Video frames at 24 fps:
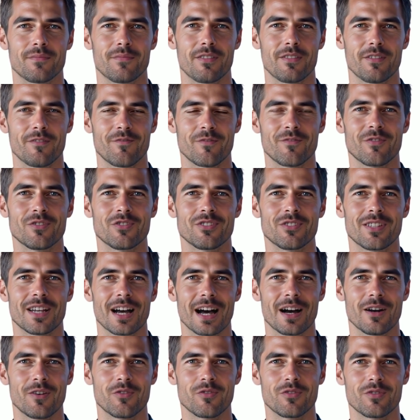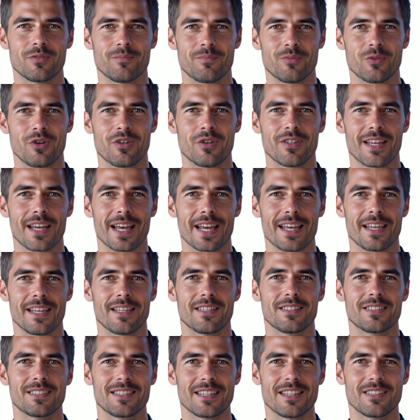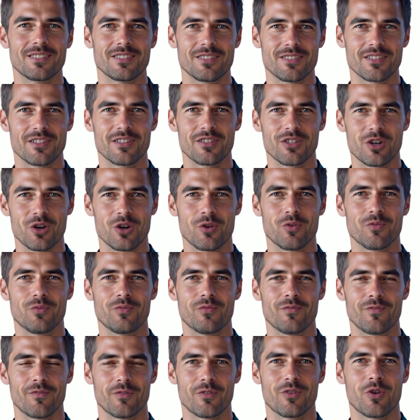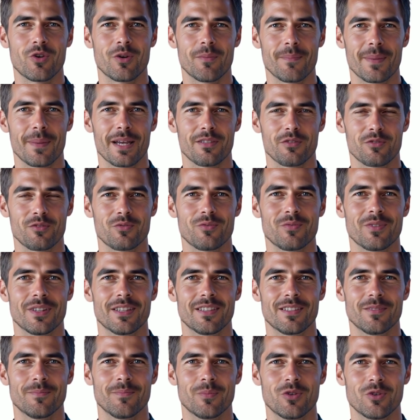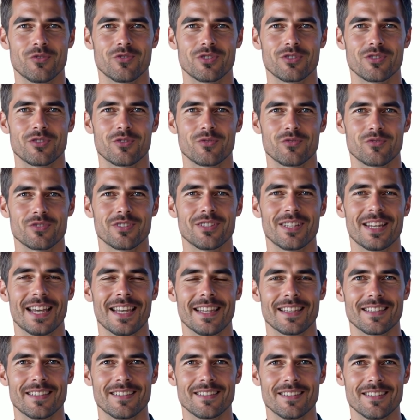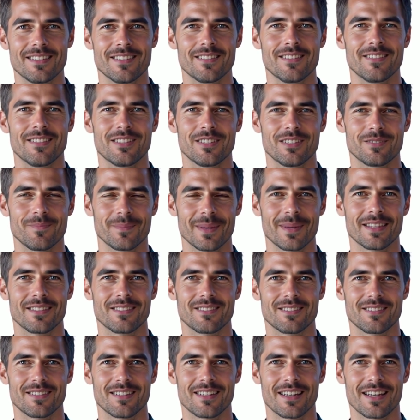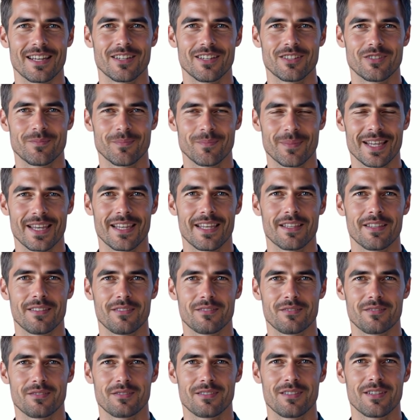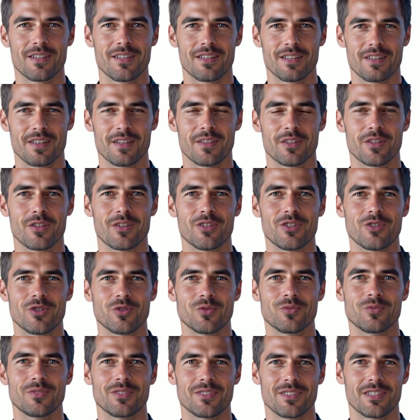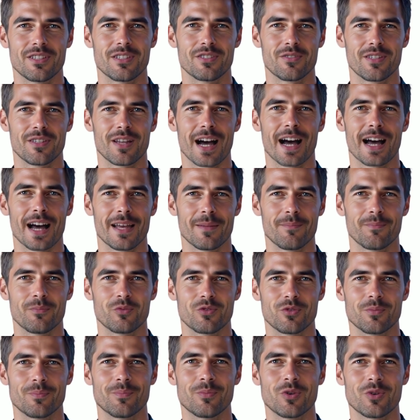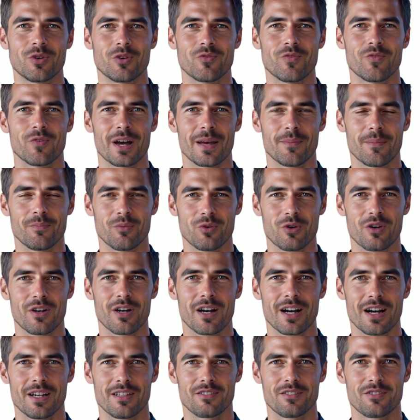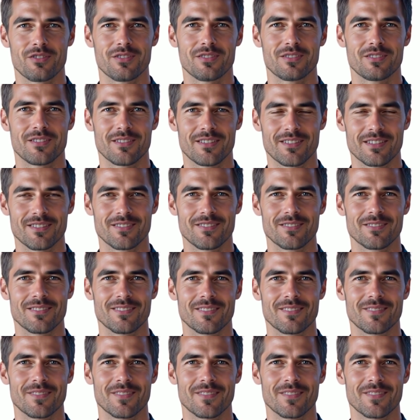The first hour of your day sets the tone for your mental and emotional state, Dispenza explains. Use this time to program your consciousness